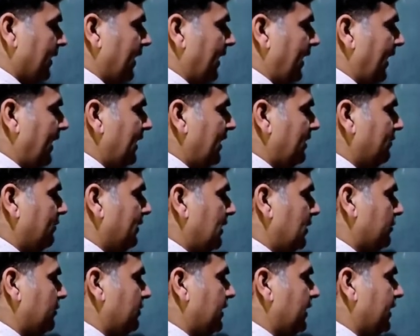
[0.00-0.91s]
any
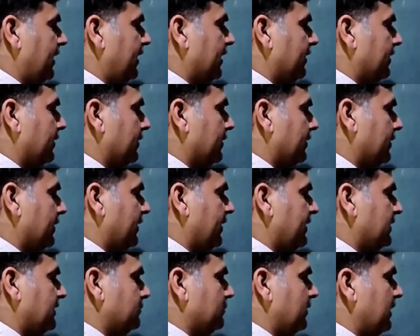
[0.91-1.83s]
value in radian, it
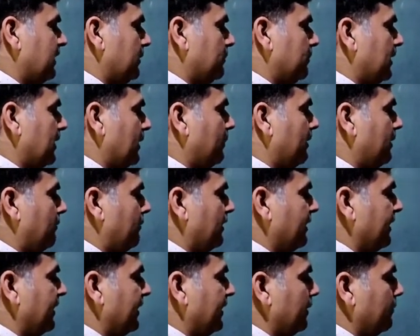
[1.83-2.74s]
is multiplied by
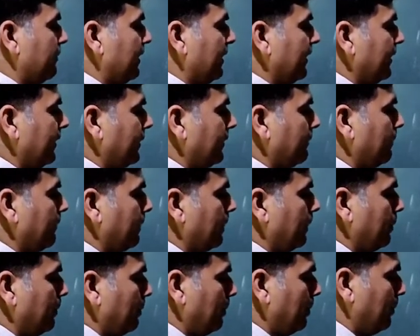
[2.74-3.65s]
180 by
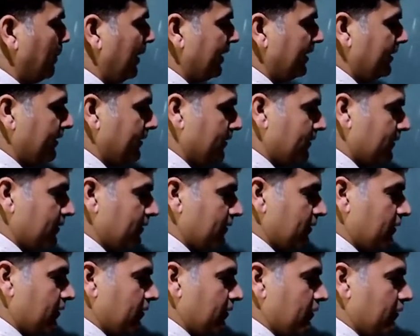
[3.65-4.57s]
pi,
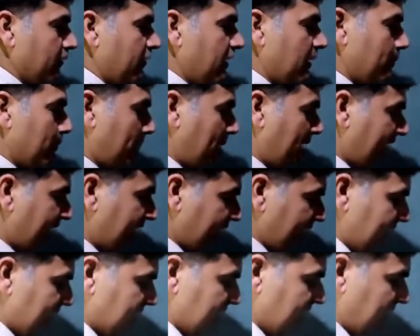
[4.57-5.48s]
where
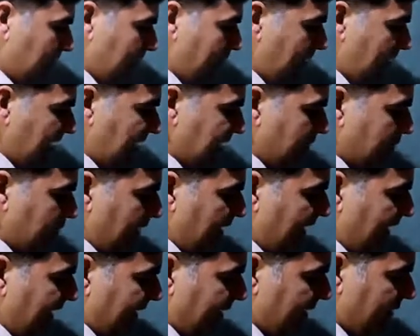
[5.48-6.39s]
pi is replaced
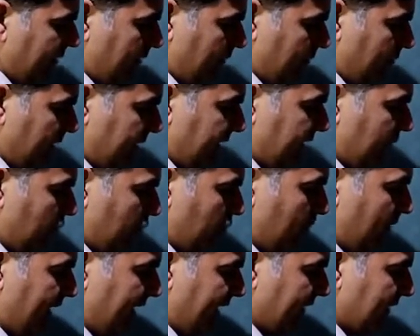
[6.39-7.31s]
by 22
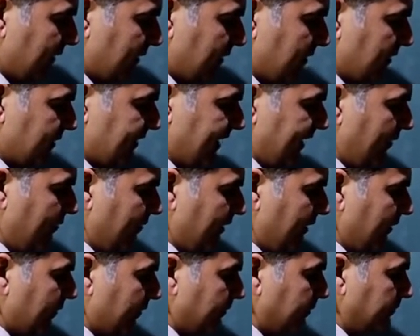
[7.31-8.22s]
by
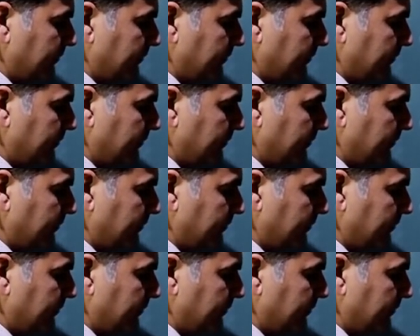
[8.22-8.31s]
7.